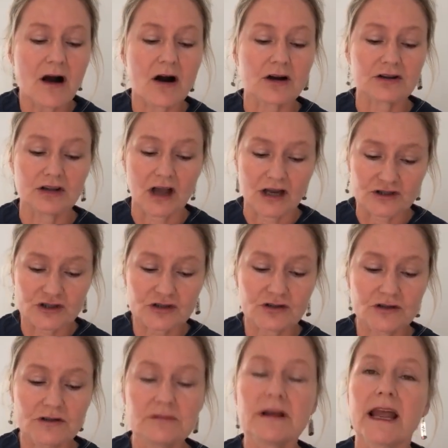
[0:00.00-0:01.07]
are
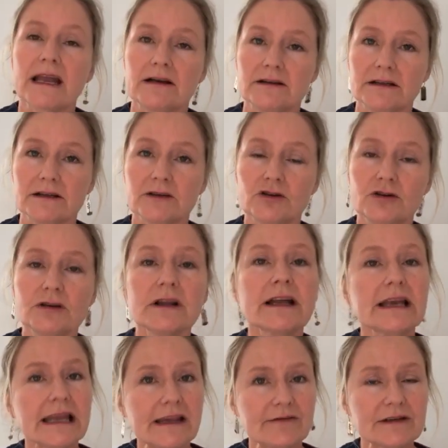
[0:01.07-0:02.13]
logical, analytical,
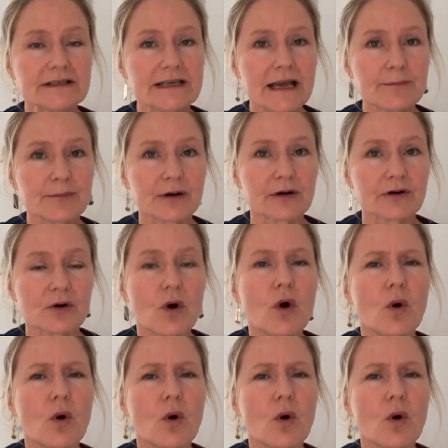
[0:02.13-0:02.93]
and even-tempered,